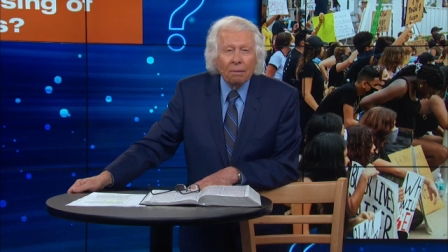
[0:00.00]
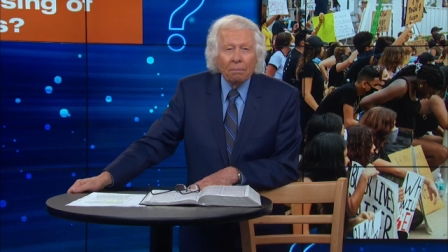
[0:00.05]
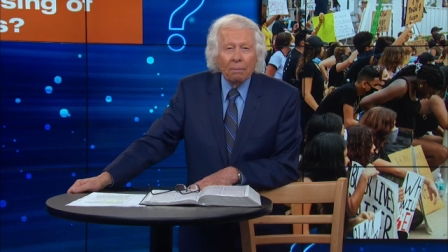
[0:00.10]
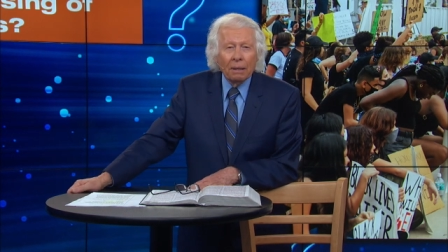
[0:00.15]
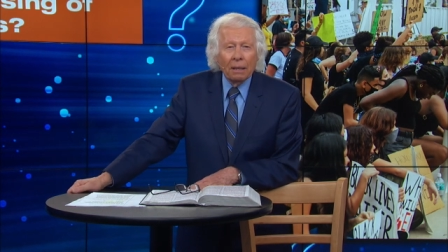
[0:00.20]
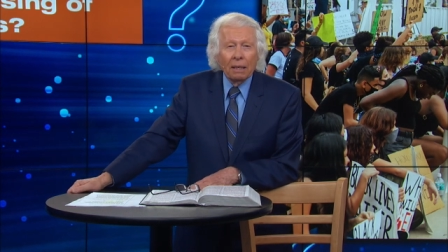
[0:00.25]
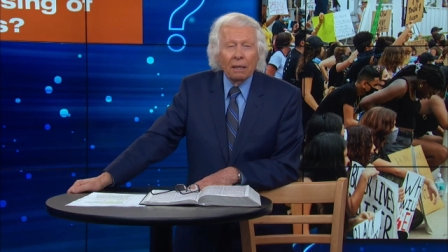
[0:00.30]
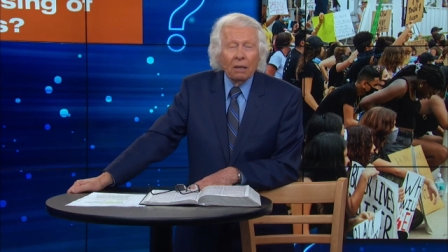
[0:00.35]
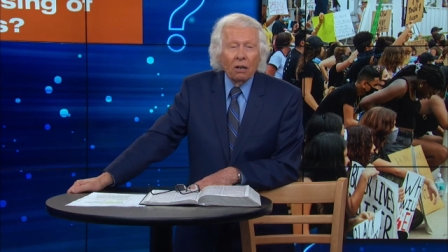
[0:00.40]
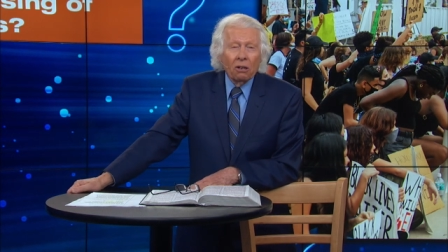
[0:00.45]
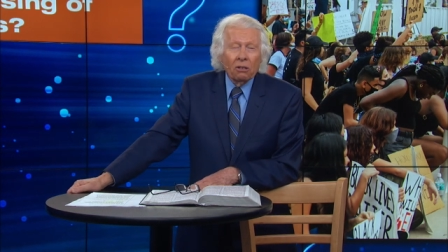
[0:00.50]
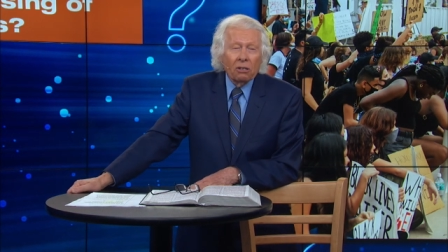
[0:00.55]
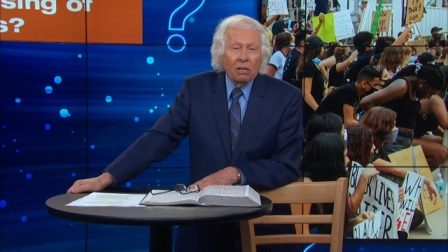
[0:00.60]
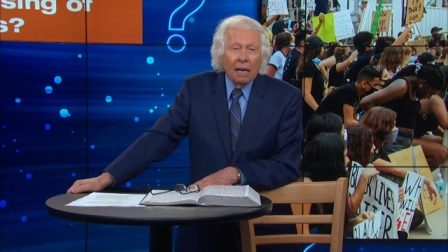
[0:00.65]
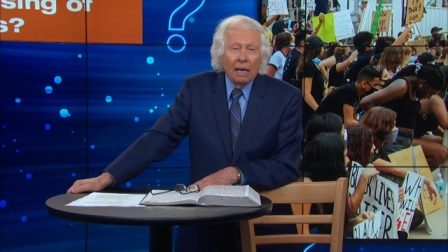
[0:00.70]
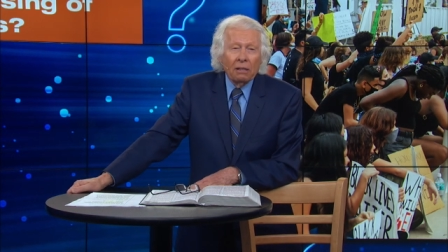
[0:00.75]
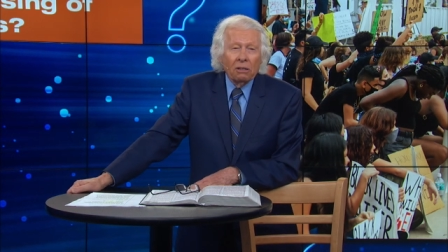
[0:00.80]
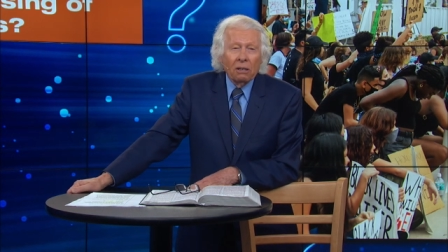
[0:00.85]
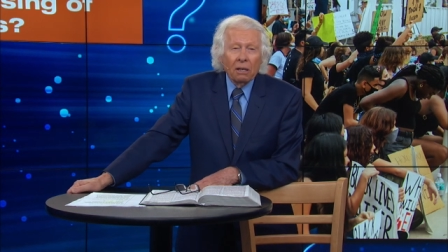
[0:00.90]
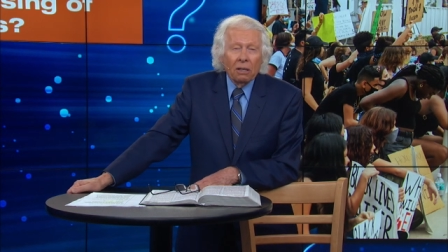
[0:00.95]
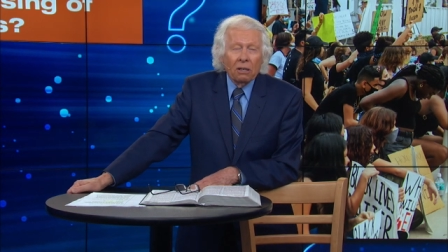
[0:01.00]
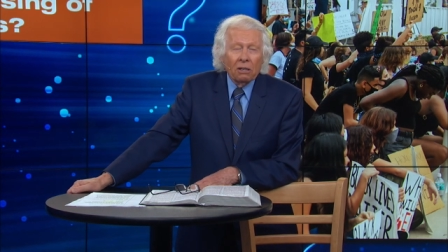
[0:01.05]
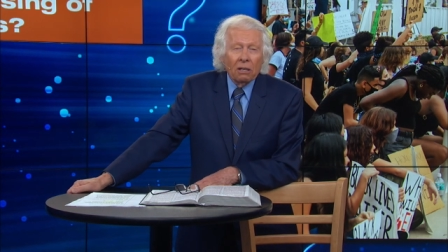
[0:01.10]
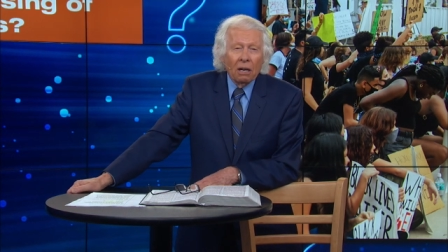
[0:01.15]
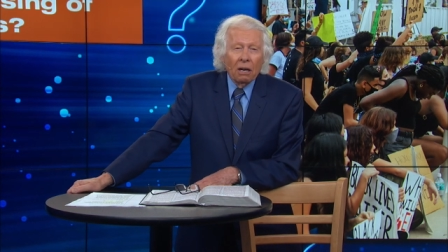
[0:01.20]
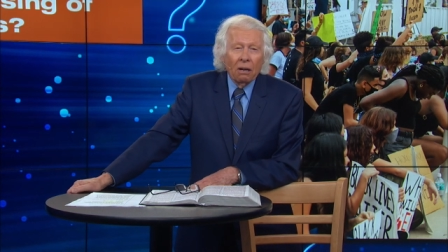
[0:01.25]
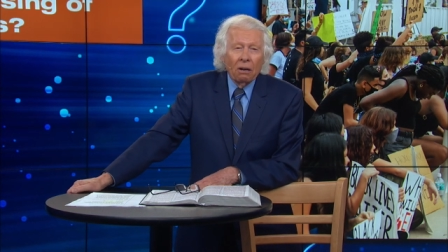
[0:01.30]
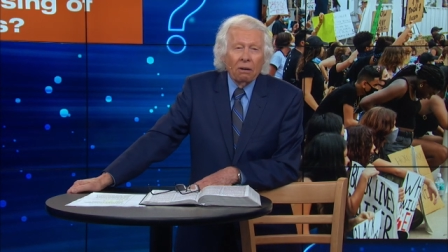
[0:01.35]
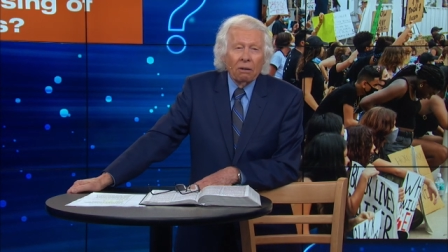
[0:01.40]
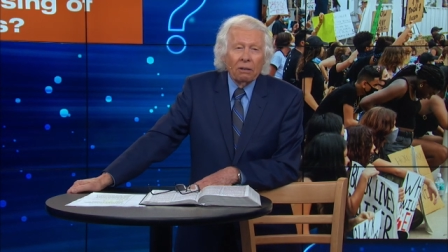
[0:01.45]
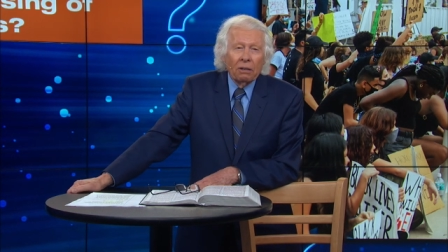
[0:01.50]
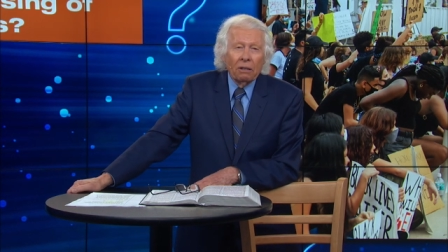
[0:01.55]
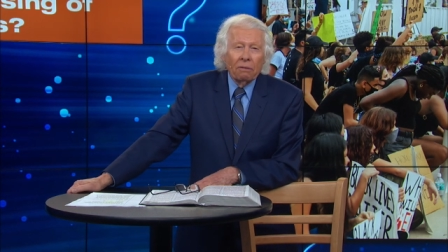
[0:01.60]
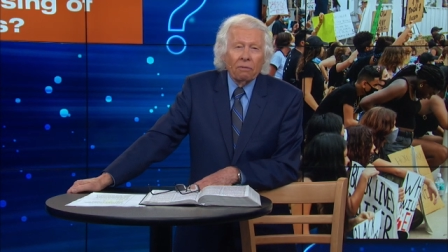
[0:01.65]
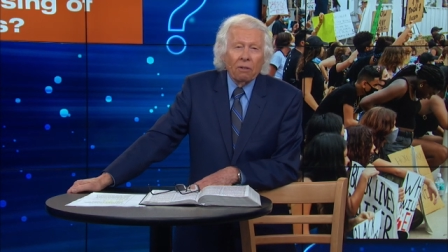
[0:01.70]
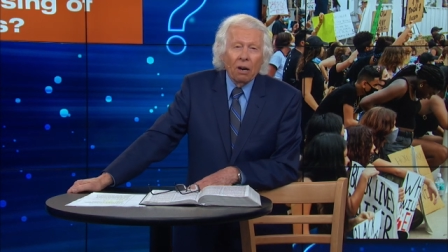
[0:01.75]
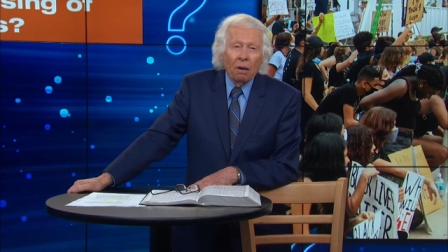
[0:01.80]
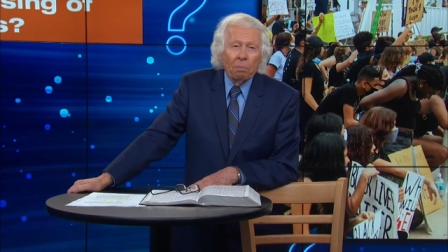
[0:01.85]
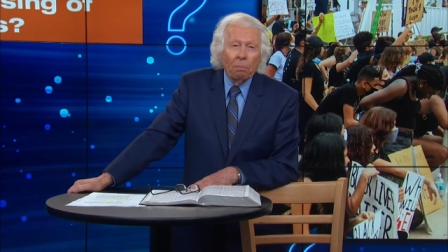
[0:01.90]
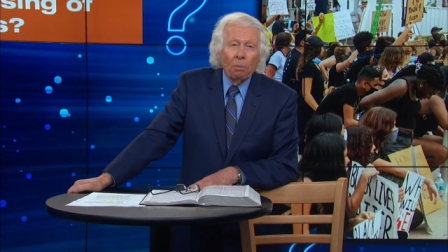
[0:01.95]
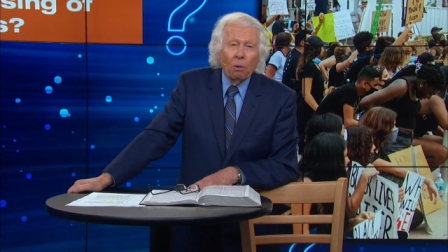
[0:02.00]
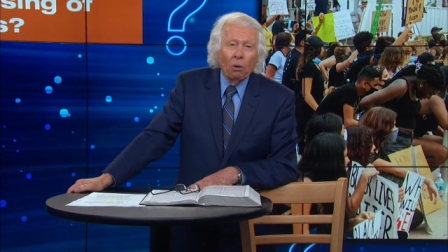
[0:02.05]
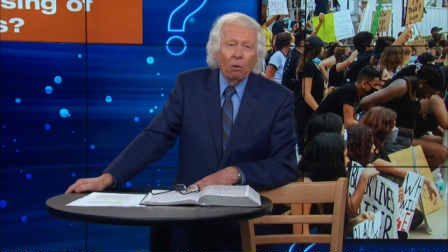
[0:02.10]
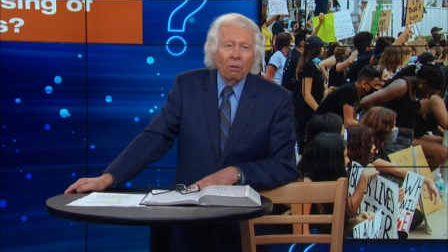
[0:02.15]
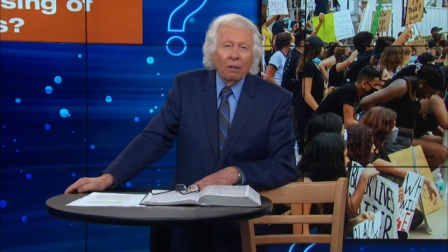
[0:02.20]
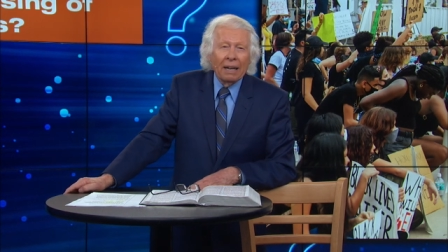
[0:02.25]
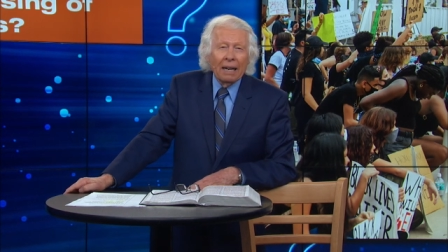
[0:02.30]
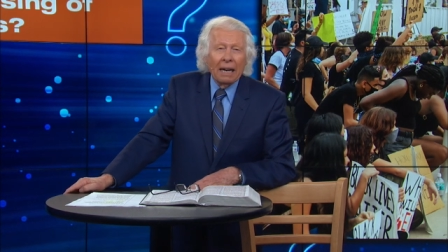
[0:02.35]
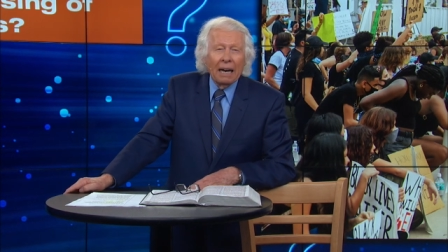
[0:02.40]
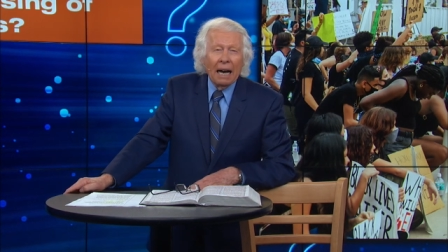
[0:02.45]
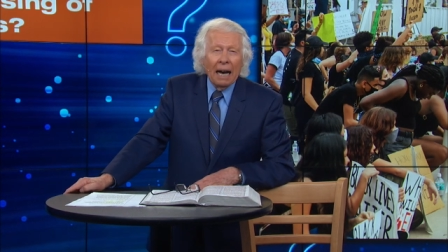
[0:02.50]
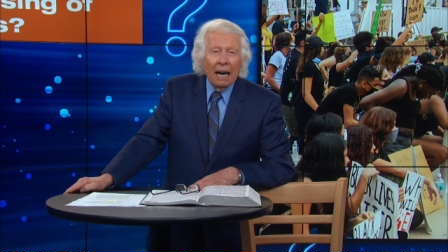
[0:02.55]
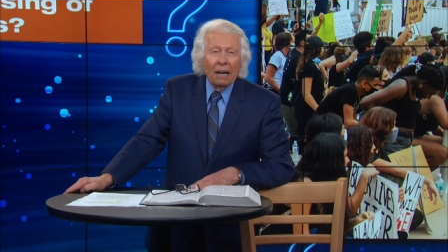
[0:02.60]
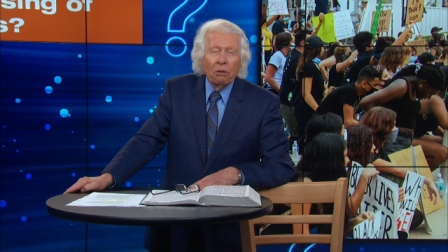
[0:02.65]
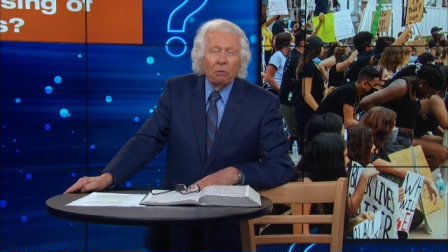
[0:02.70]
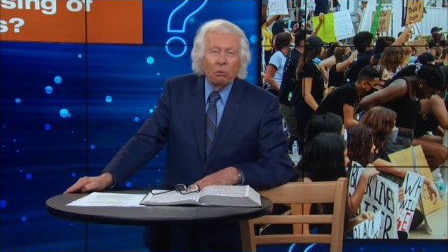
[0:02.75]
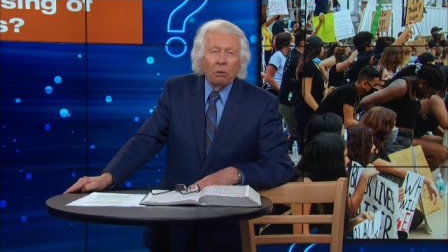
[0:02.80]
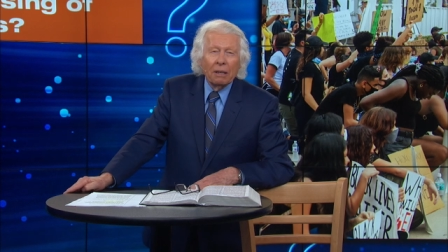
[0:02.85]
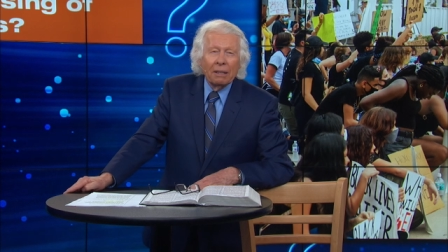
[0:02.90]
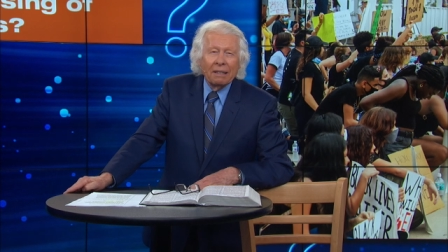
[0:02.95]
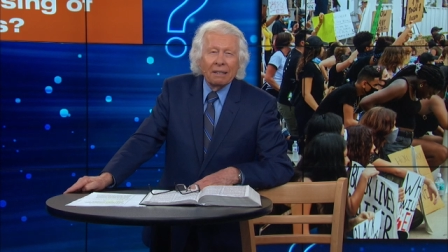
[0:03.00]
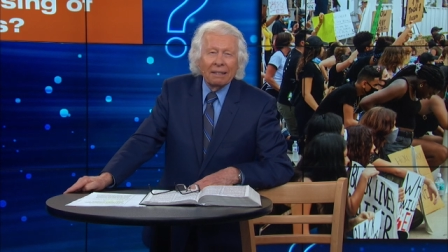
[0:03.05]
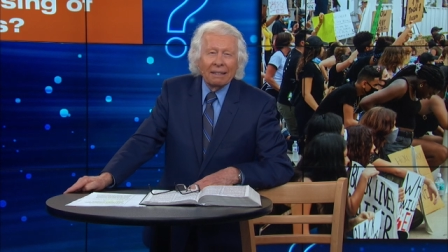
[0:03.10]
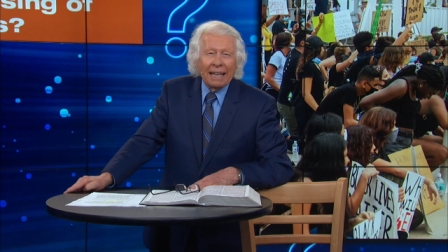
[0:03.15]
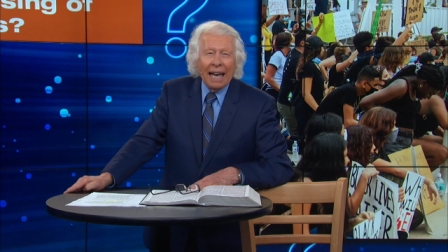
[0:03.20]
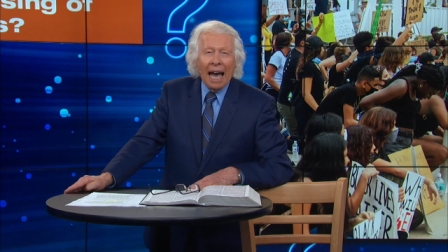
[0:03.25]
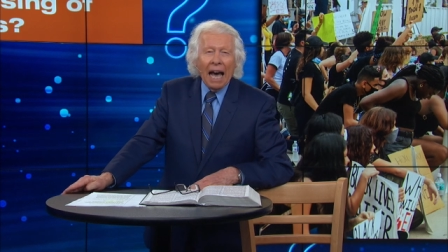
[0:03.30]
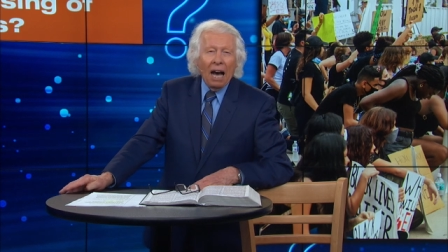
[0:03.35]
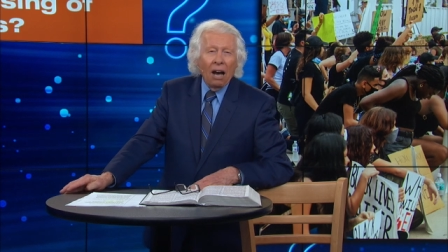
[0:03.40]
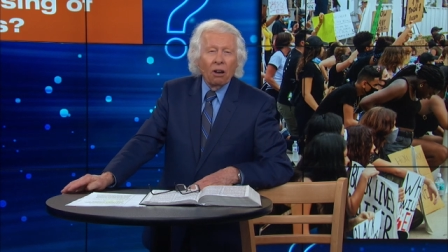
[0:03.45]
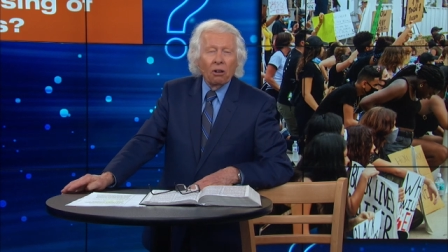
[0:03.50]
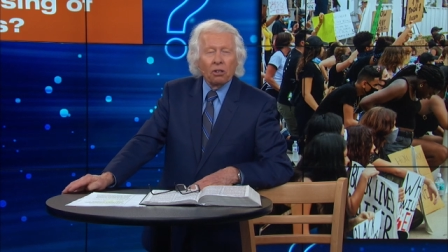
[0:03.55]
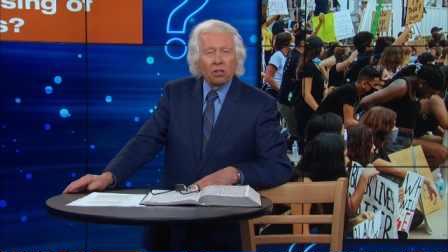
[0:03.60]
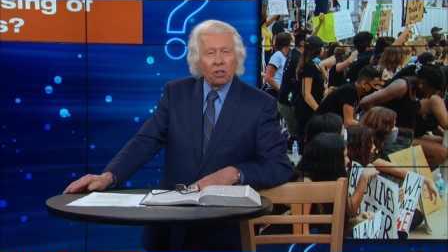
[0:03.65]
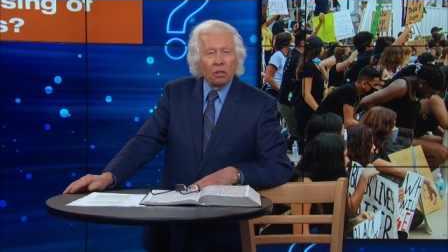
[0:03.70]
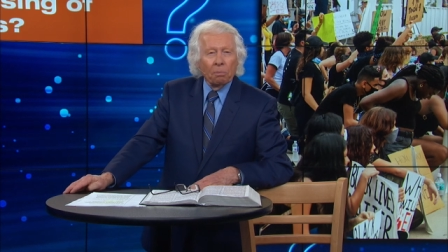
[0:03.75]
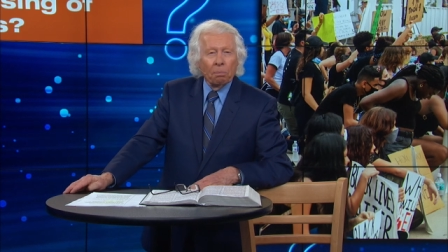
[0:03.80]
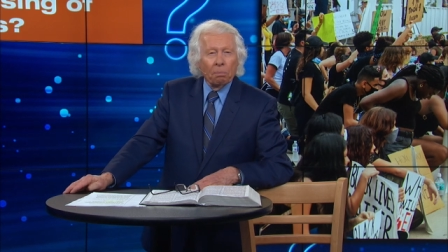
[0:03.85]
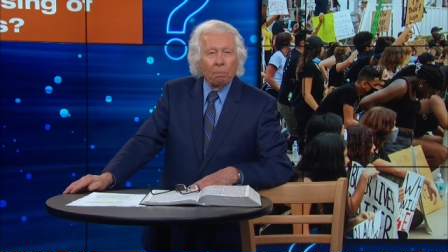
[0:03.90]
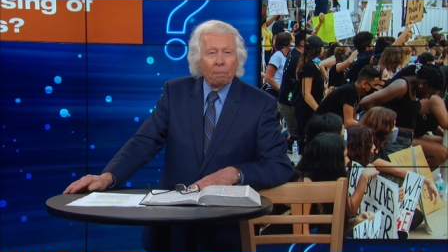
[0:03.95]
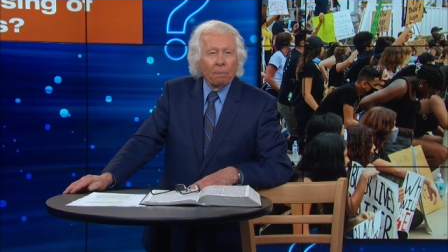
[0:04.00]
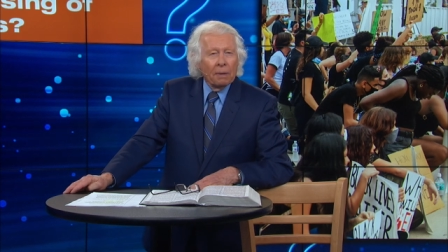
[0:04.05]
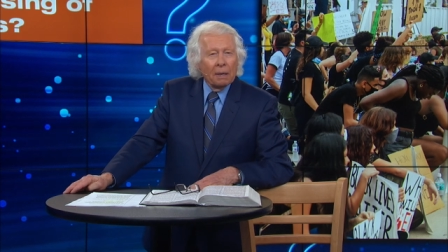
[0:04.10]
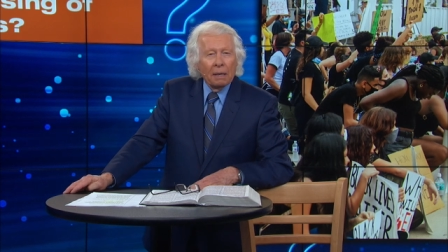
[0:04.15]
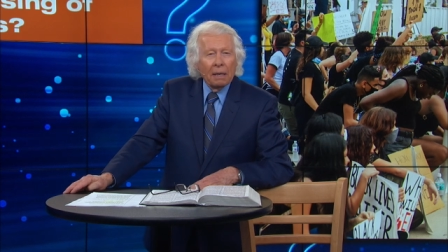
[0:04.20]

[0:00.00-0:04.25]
But in Los Angeles alone, you've got more than 100,000